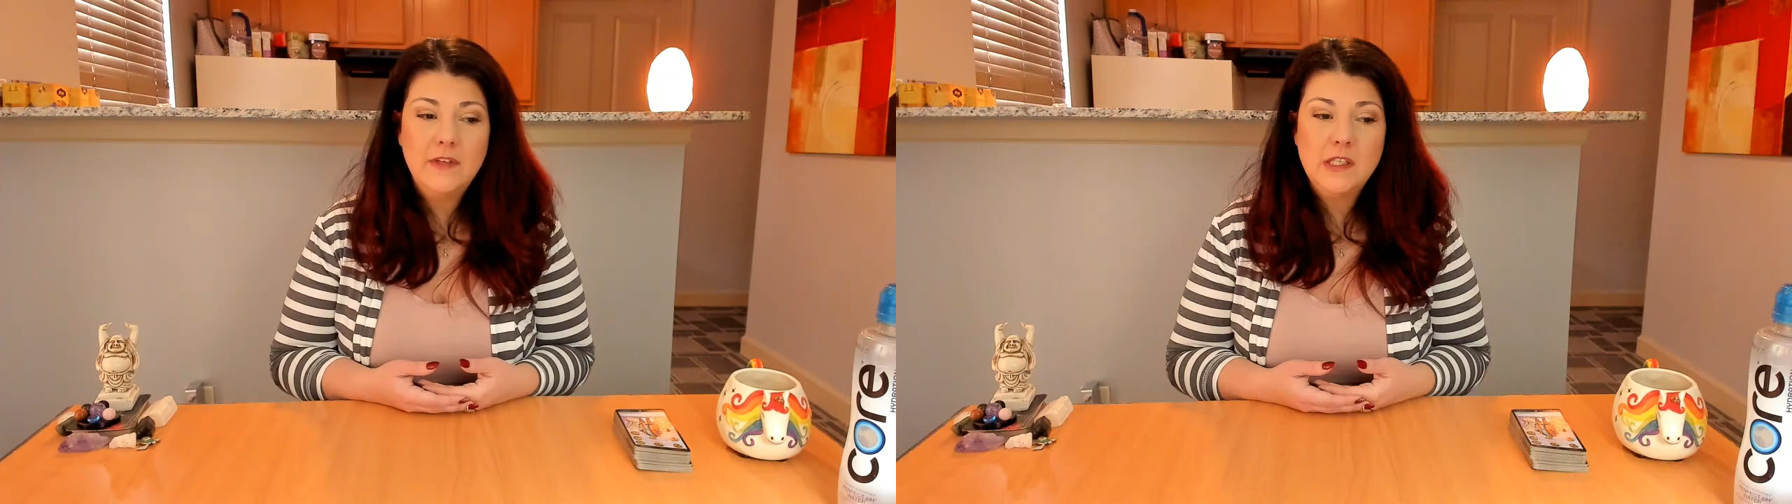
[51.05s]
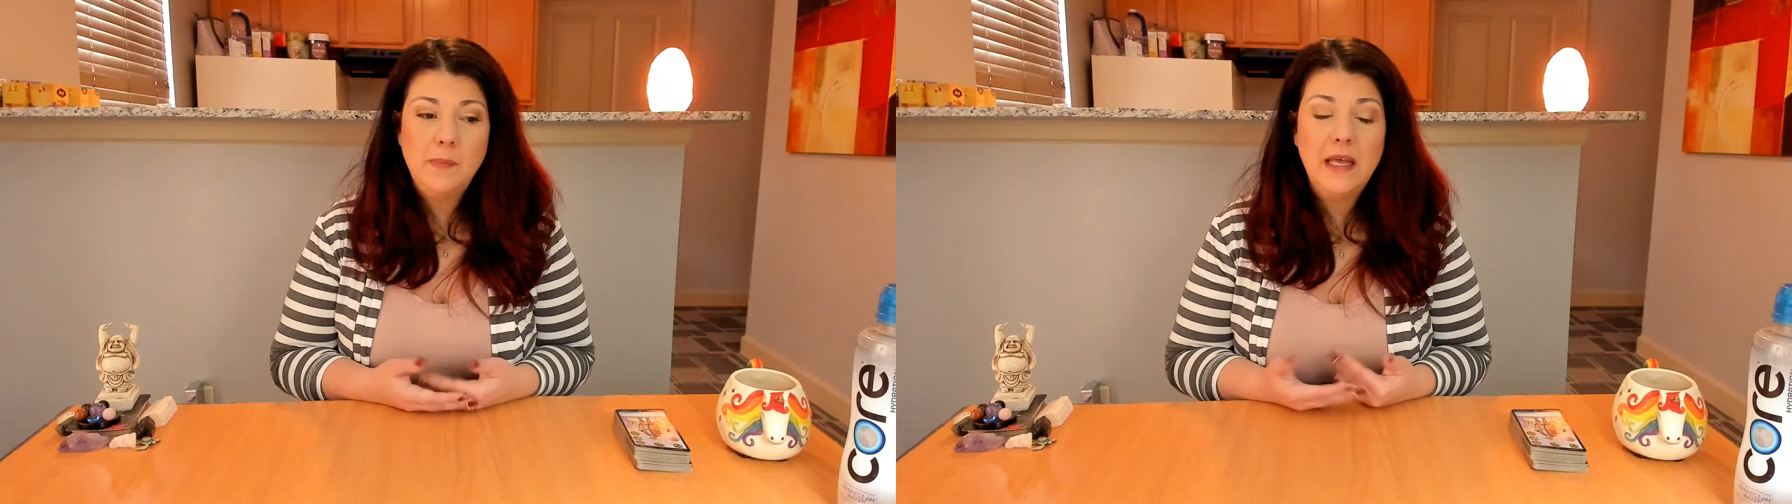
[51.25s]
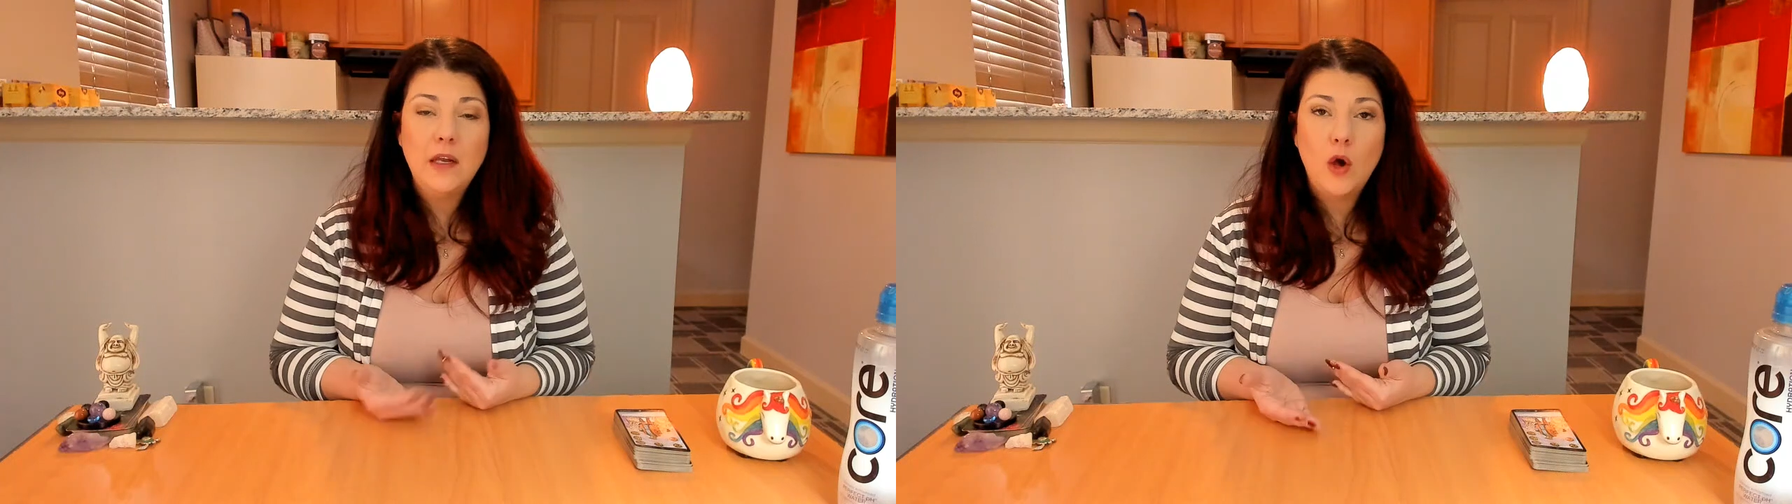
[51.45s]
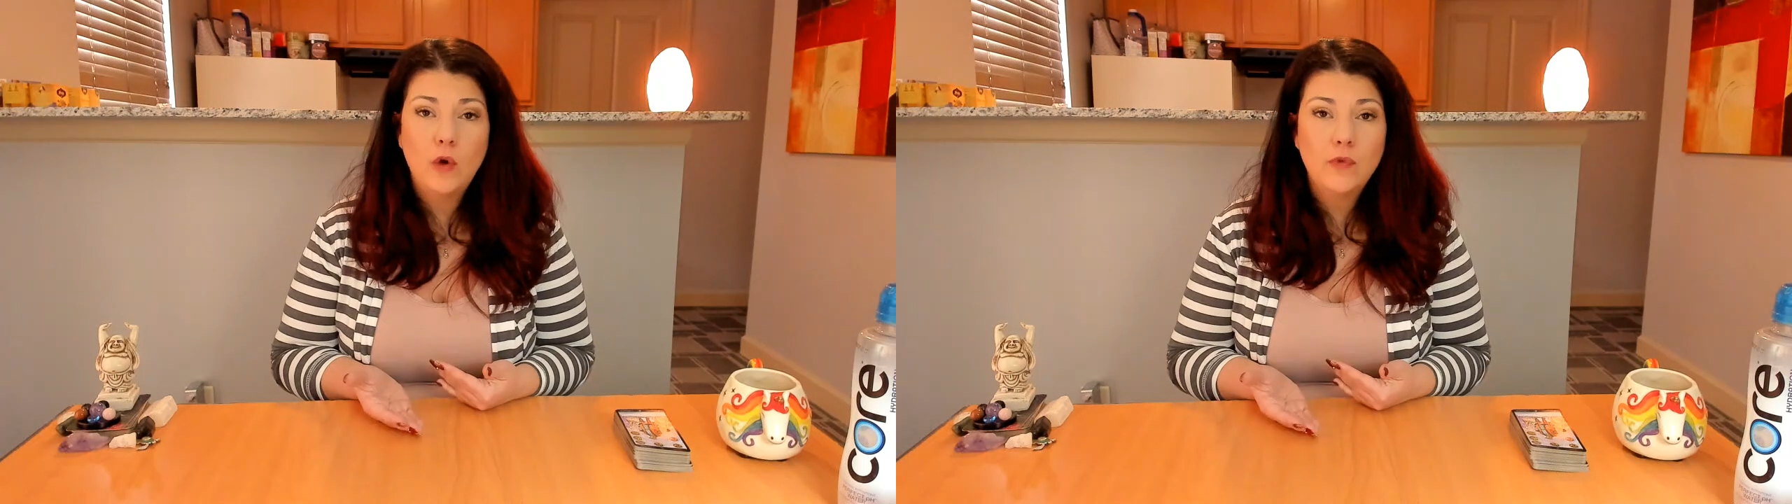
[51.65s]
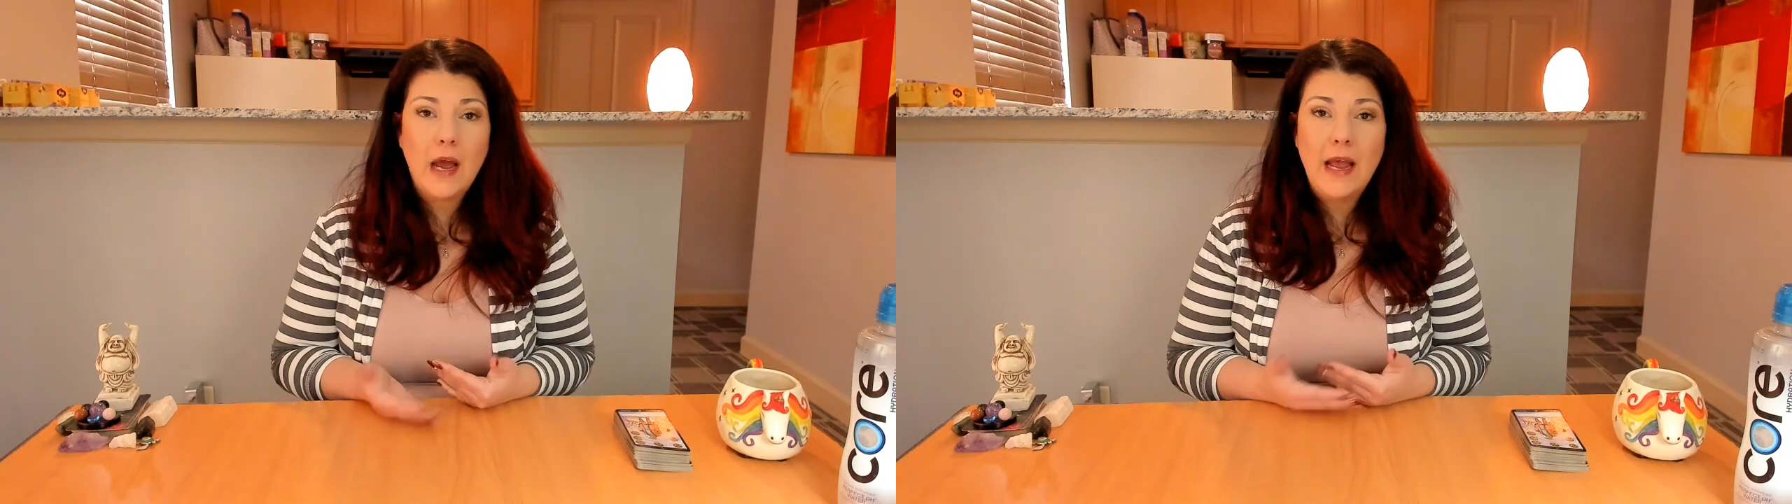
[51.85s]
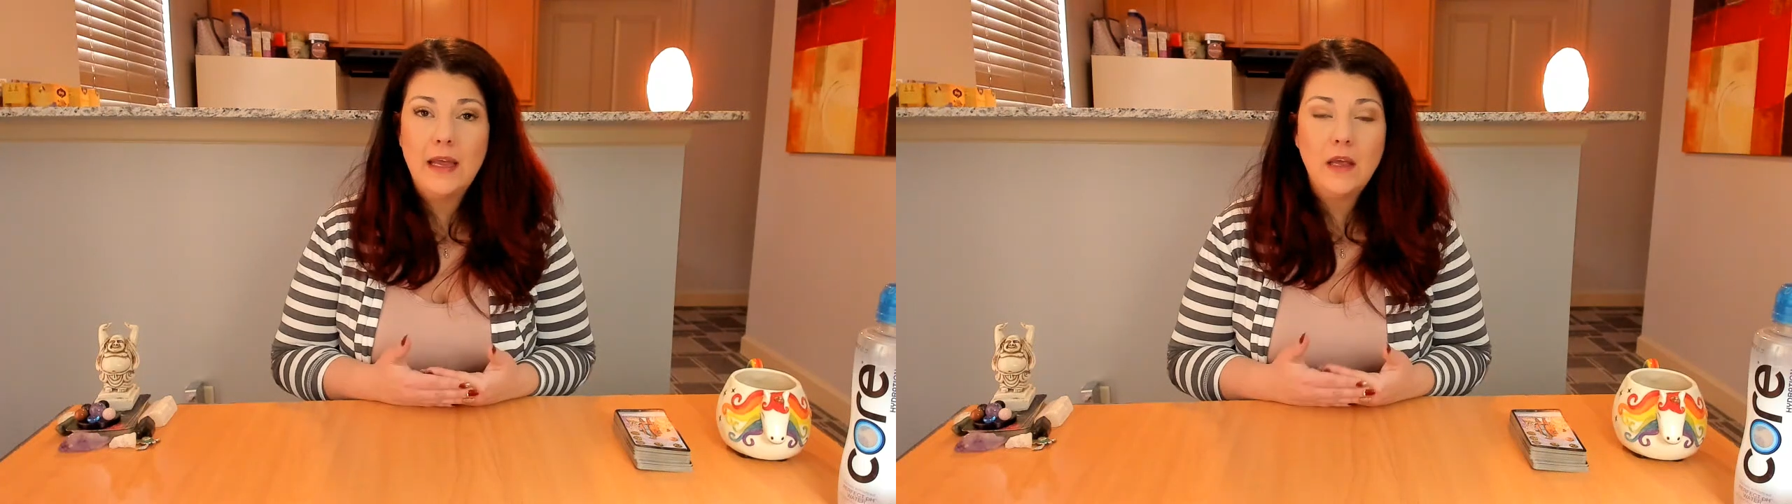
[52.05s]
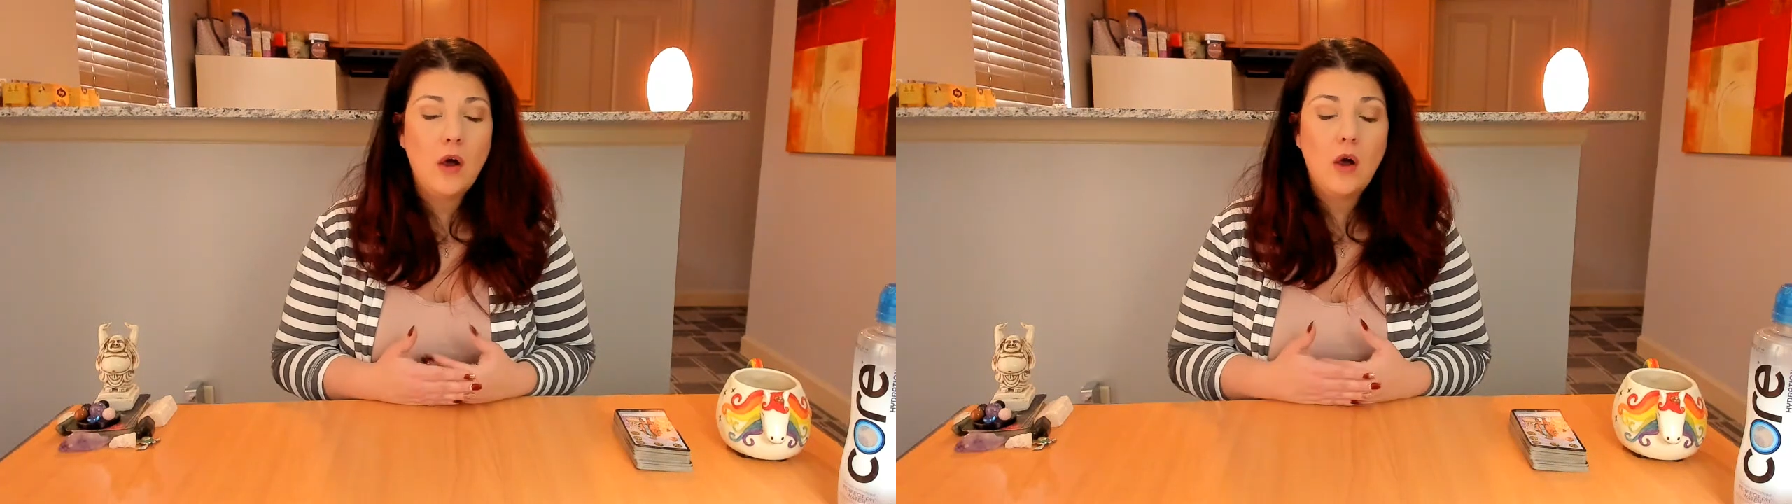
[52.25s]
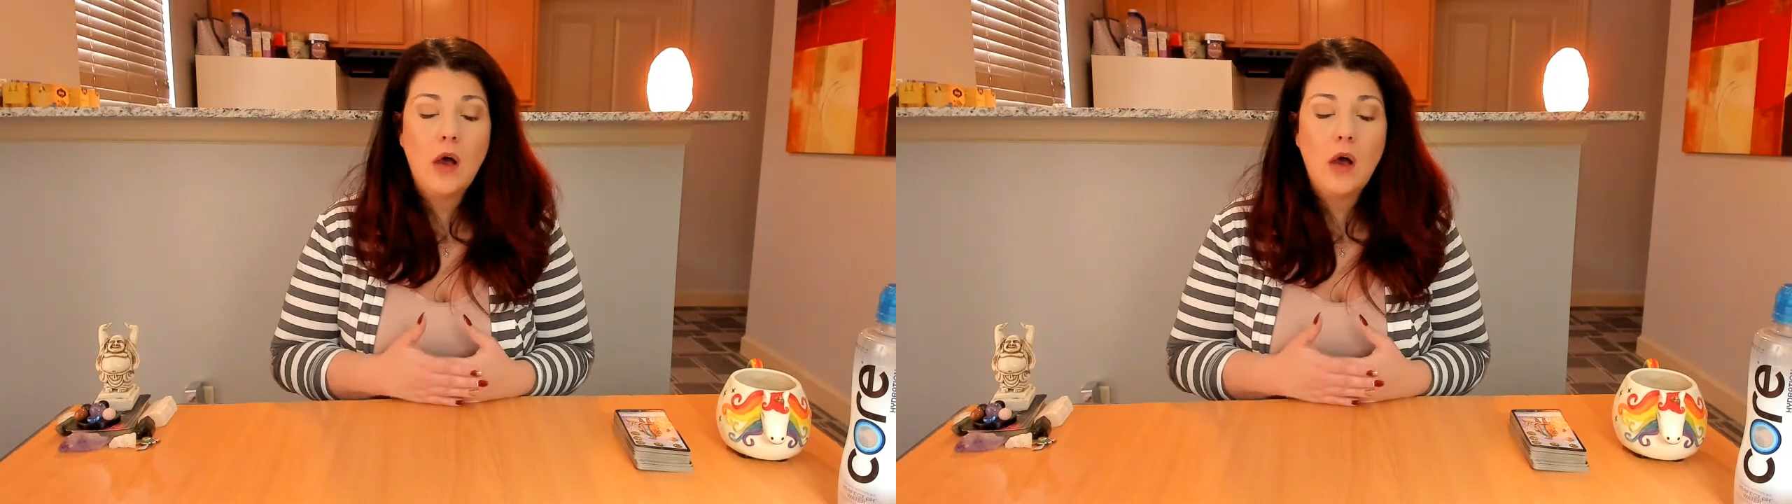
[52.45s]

it's been over, I,